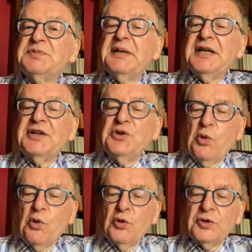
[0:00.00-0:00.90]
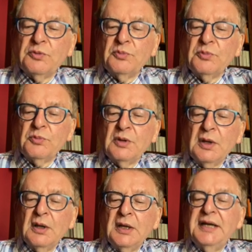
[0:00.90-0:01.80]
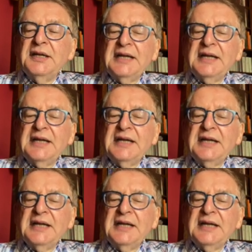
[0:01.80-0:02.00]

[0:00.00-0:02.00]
be ignored? In a